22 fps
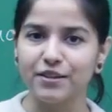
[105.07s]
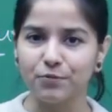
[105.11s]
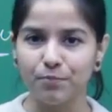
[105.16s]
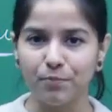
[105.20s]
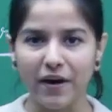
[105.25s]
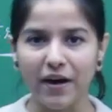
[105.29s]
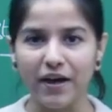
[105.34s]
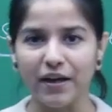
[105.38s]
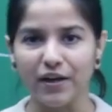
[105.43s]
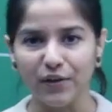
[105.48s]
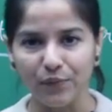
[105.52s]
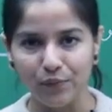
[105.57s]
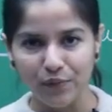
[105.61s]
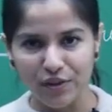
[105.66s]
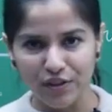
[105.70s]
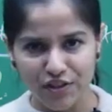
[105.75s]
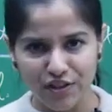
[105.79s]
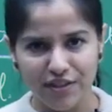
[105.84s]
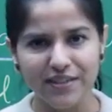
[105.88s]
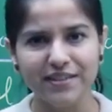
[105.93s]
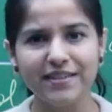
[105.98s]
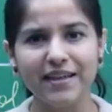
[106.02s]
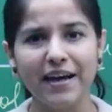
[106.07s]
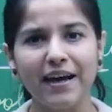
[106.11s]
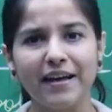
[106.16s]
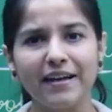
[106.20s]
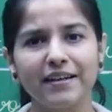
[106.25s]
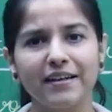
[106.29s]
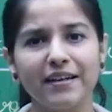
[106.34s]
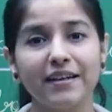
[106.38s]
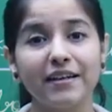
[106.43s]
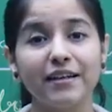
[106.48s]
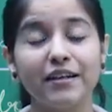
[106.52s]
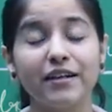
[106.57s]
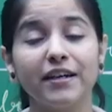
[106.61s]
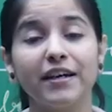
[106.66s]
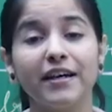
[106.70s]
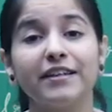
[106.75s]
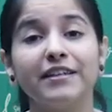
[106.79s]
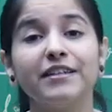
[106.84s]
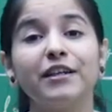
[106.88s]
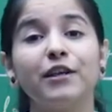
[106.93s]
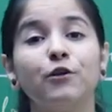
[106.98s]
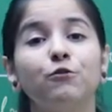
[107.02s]
is pi, which is an
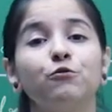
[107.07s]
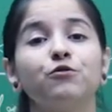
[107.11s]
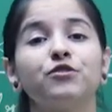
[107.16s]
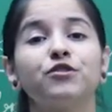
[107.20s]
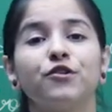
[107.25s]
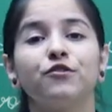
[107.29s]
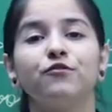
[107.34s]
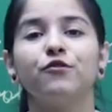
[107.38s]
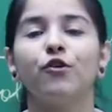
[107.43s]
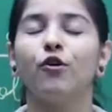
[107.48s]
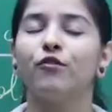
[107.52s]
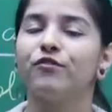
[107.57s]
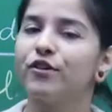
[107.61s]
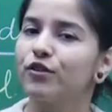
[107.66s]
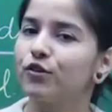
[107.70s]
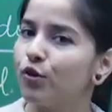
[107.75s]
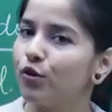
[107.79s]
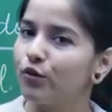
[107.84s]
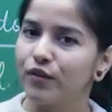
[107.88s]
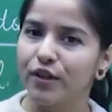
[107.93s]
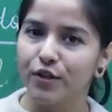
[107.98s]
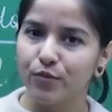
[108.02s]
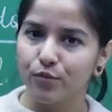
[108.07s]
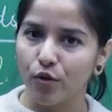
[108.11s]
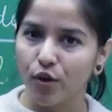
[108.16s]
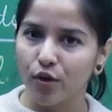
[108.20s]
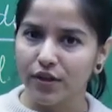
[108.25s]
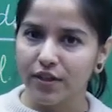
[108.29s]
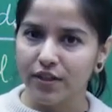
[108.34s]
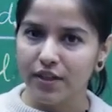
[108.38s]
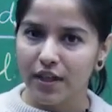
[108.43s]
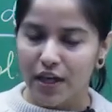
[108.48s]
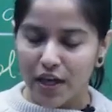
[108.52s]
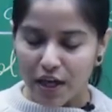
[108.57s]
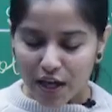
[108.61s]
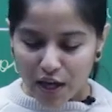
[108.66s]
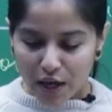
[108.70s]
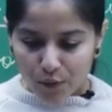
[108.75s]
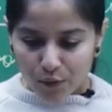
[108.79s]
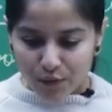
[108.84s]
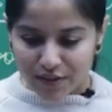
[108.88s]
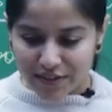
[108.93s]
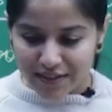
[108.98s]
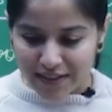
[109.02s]
inclusive of a covalent bond,
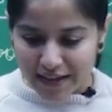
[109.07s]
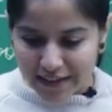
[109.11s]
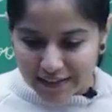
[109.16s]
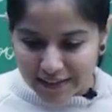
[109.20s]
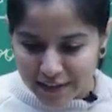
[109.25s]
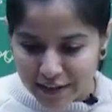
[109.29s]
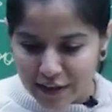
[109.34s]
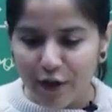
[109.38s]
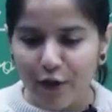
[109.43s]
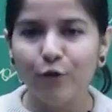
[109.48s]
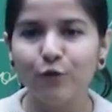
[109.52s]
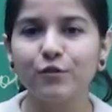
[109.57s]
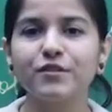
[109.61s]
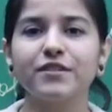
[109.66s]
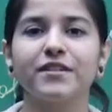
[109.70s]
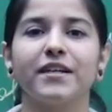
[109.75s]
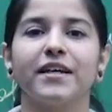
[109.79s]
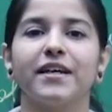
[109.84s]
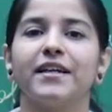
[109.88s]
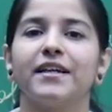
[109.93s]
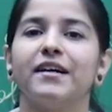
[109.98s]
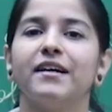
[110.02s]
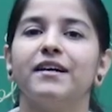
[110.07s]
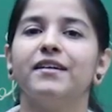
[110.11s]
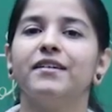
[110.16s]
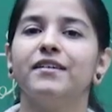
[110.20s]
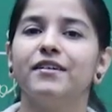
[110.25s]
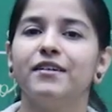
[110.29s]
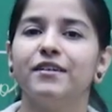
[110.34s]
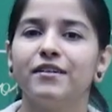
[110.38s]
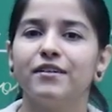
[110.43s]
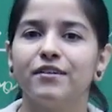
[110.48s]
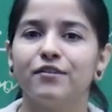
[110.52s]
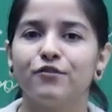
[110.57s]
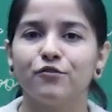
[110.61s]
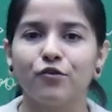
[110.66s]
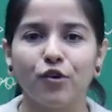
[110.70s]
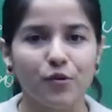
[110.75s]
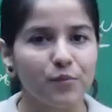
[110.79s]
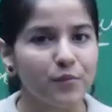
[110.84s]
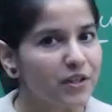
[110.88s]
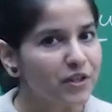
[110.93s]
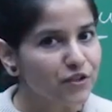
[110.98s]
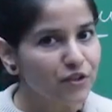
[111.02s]
which is enclosed in a
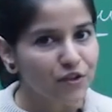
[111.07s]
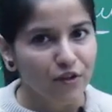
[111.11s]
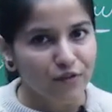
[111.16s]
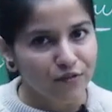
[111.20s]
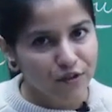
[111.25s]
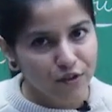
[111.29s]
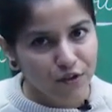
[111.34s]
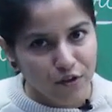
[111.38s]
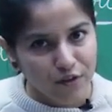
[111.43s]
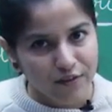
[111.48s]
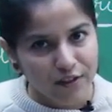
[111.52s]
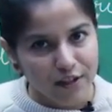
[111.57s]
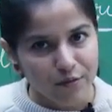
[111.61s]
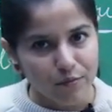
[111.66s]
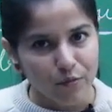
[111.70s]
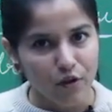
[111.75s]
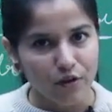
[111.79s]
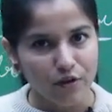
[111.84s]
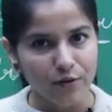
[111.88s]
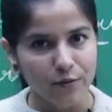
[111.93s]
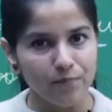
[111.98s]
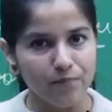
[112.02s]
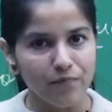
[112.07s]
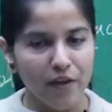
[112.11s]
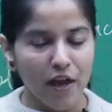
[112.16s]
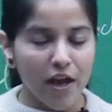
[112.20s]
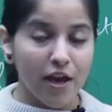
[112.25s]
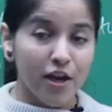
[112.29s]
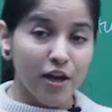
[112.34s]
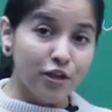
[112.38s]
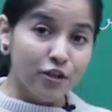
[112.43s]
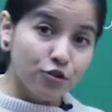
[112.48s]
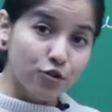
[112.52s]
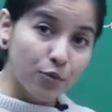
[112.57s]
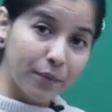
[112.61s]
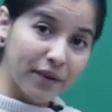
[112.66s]
formation of a covalent bond. So